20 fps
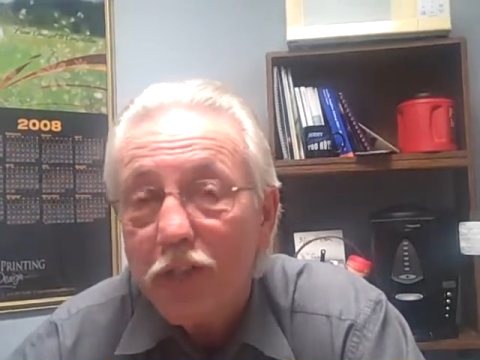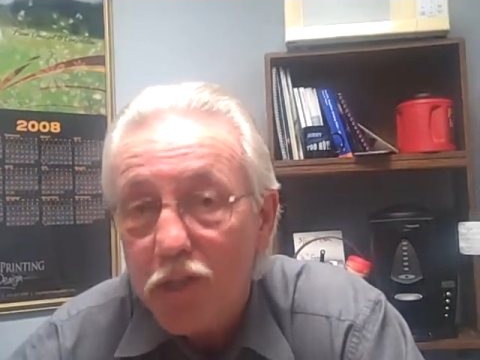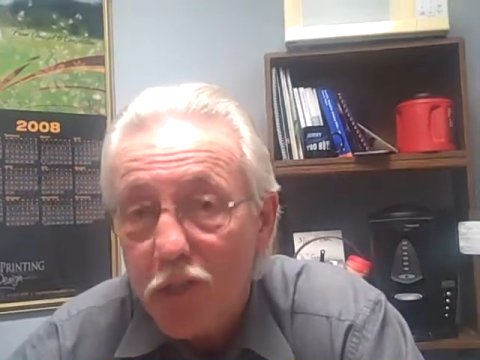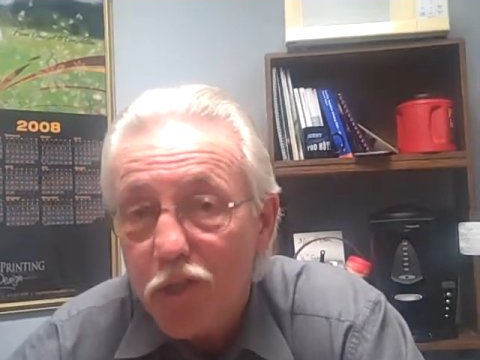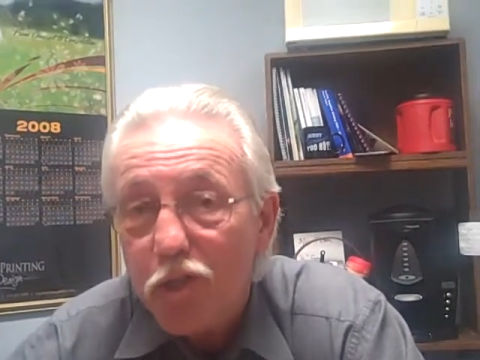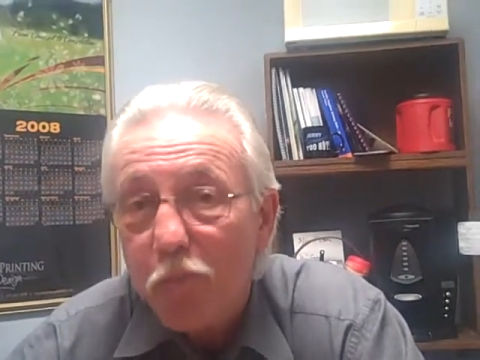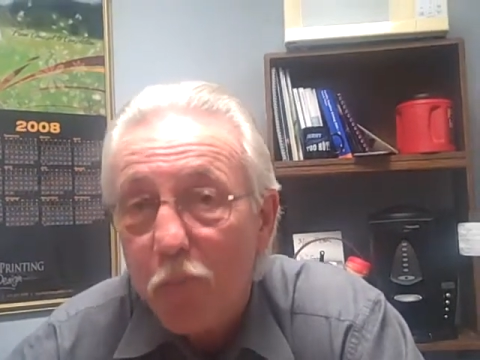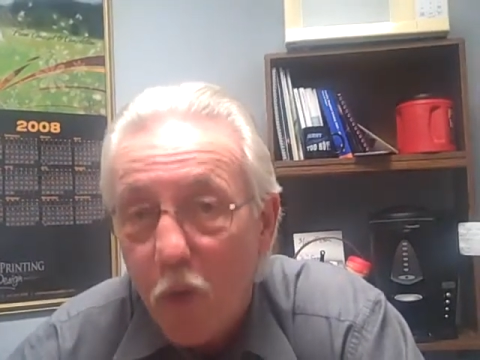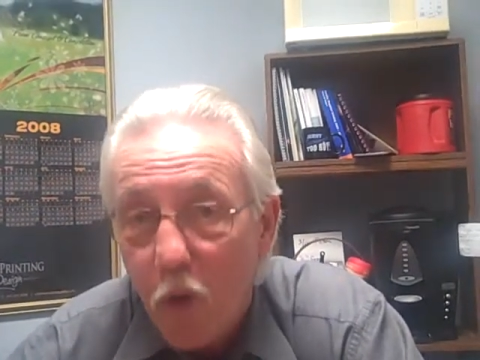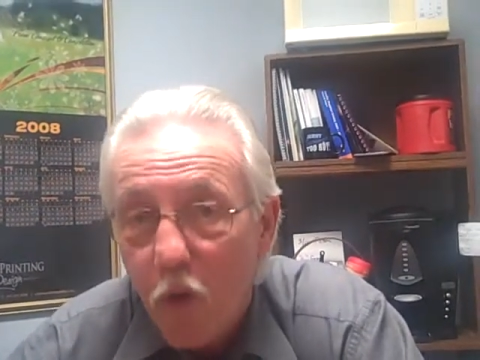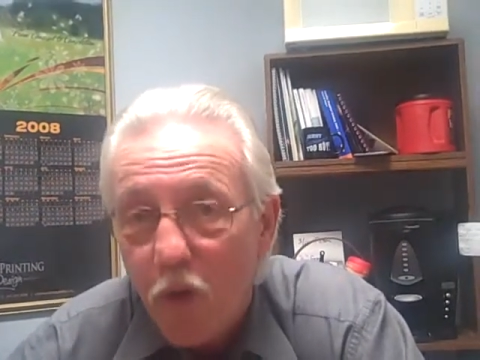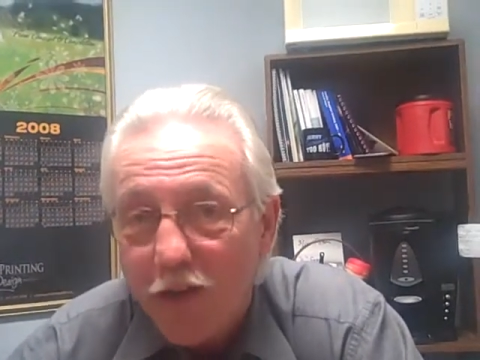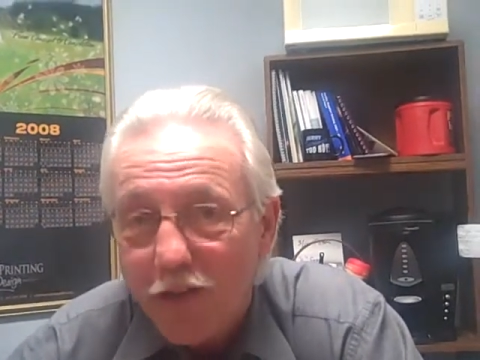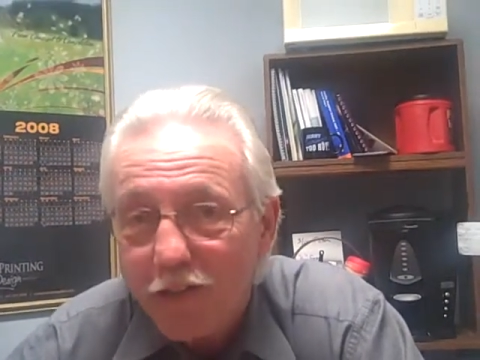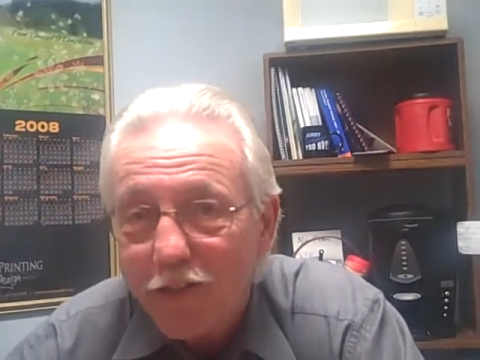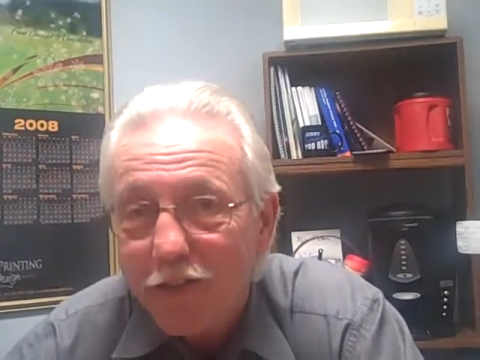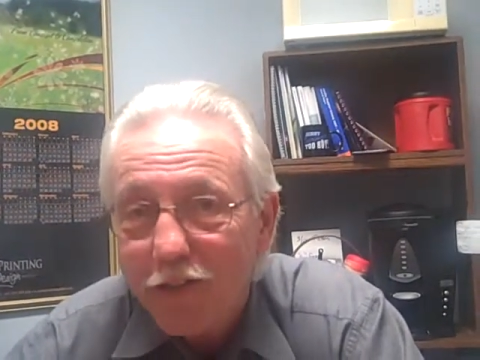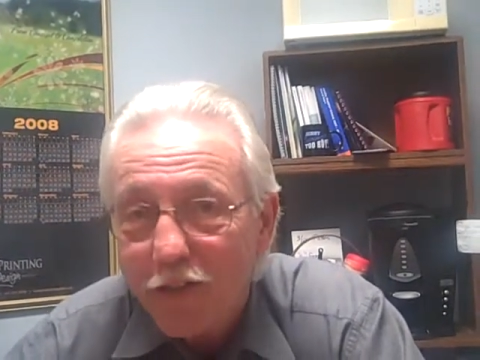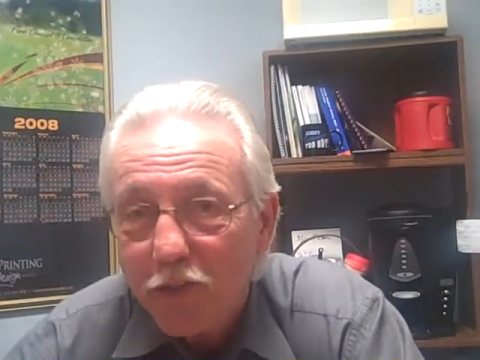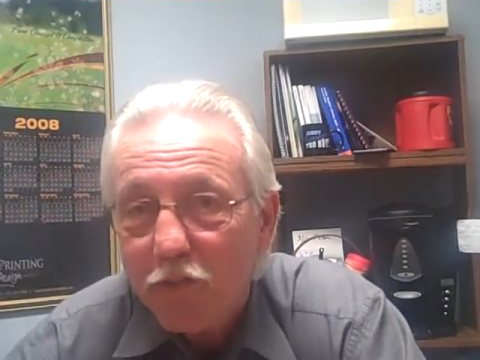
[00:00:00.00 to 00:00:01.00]

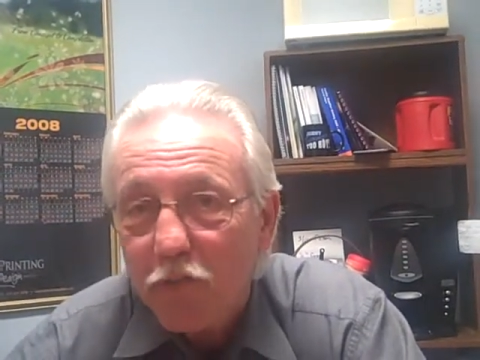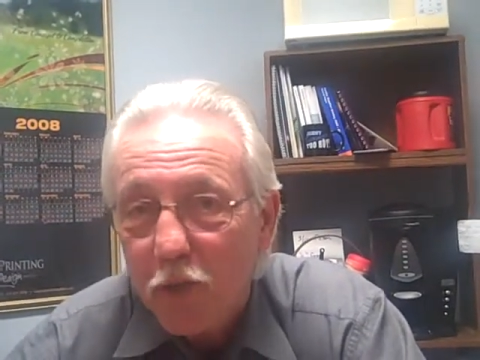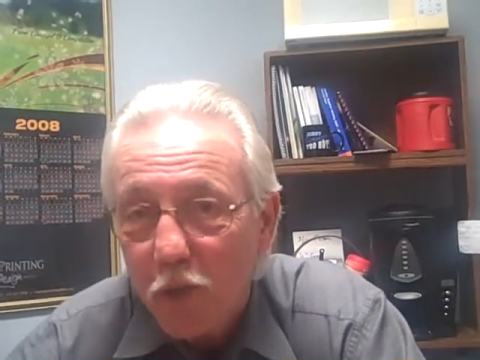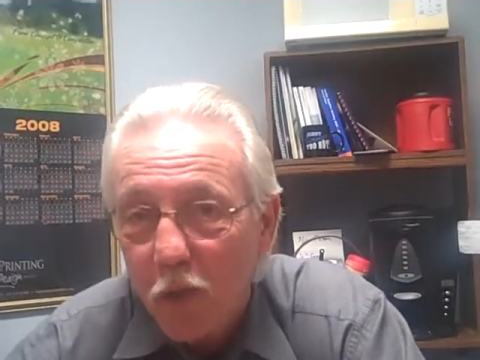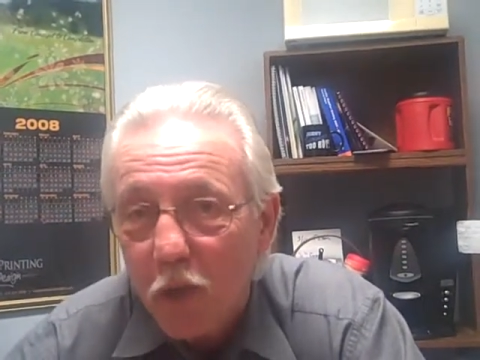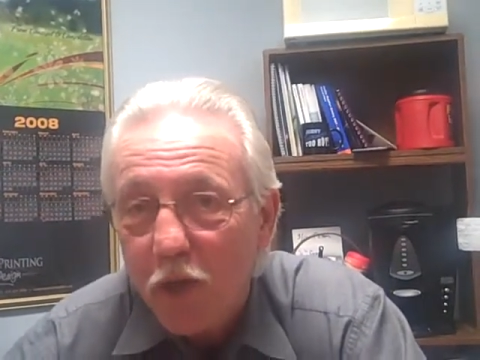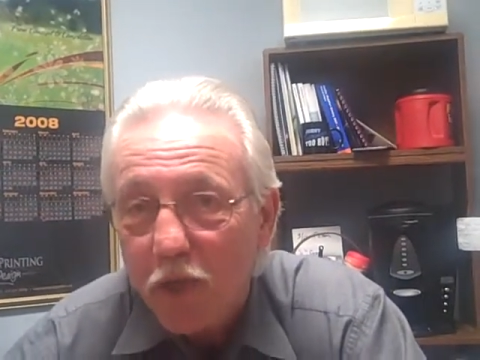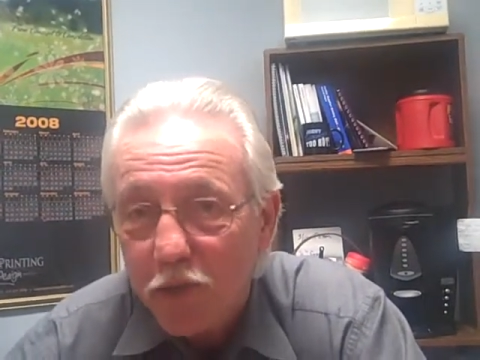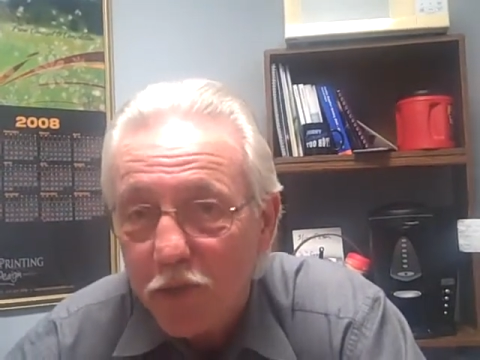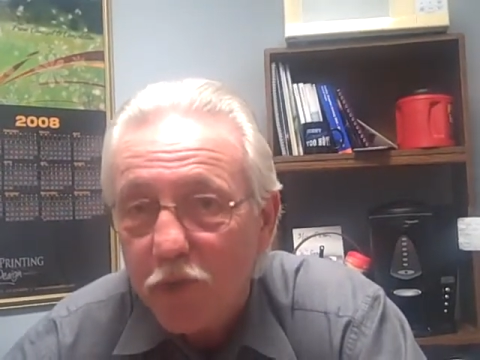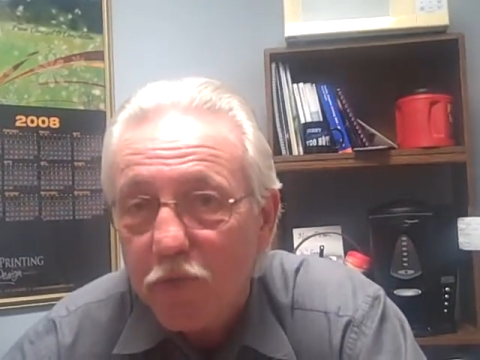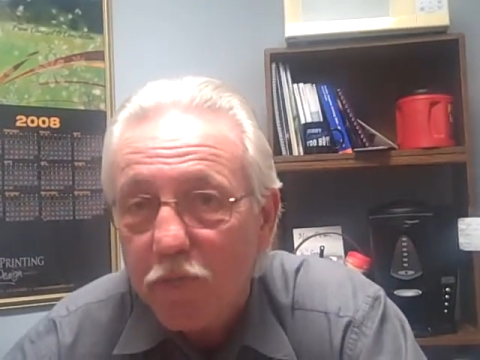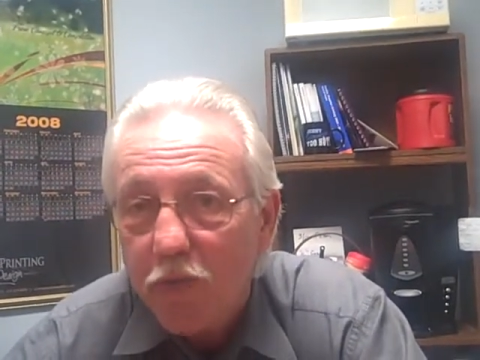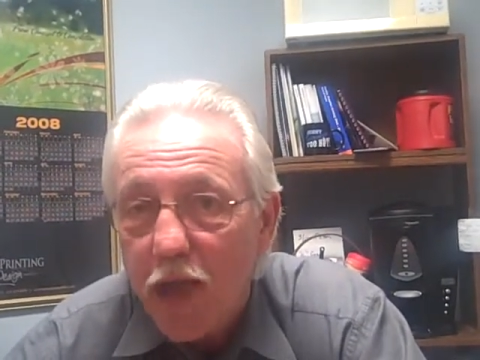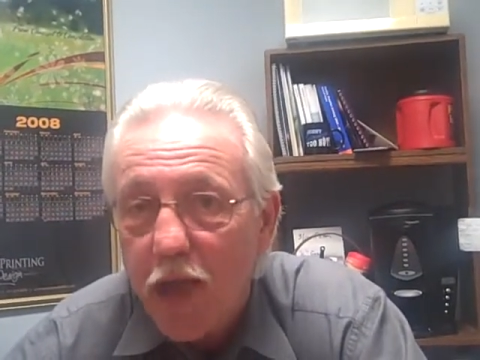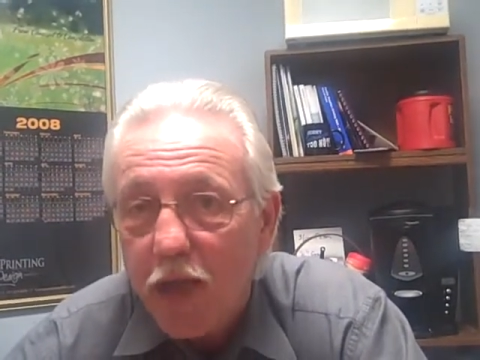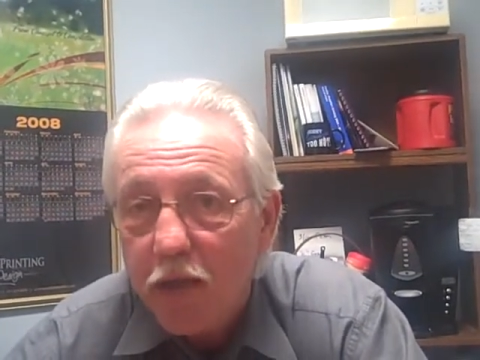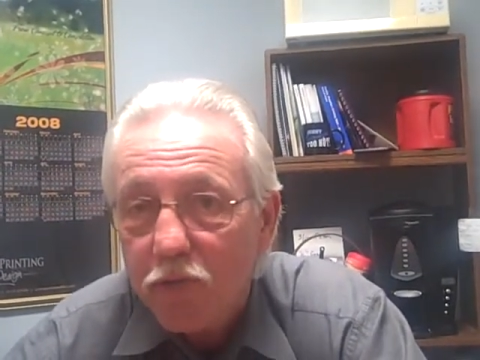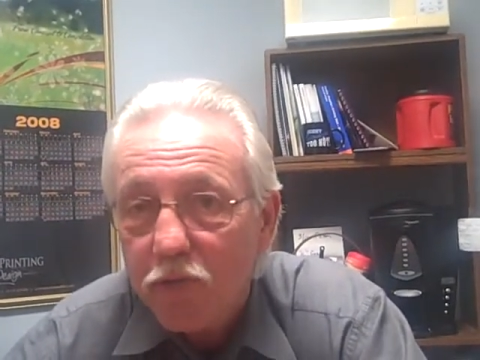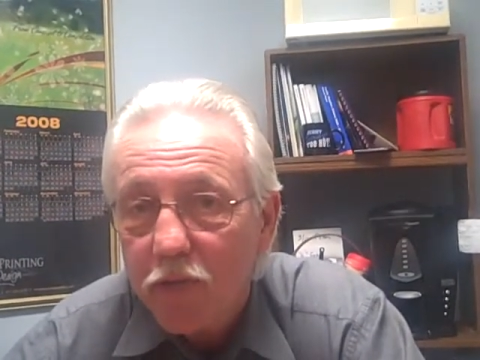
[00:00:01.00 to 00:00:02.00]
disappoint if you're growing too
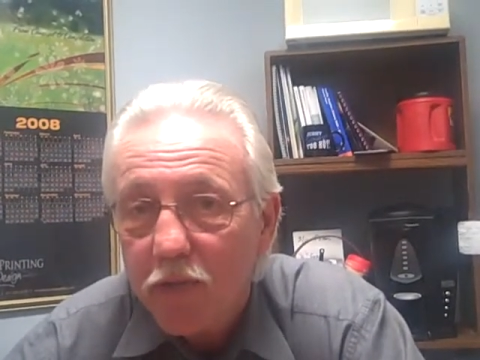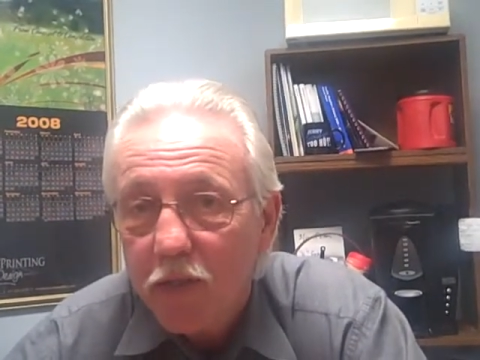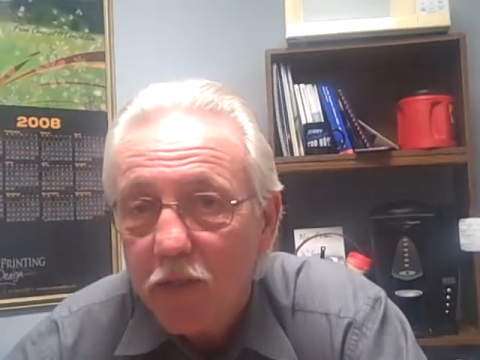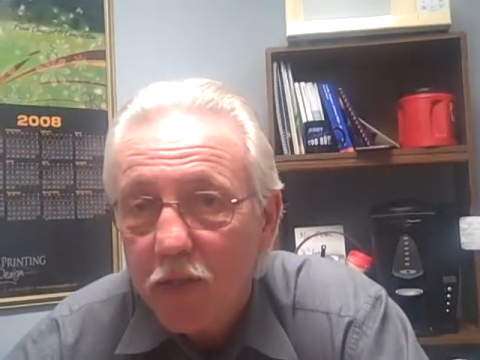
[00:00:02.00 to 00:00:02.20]
fast.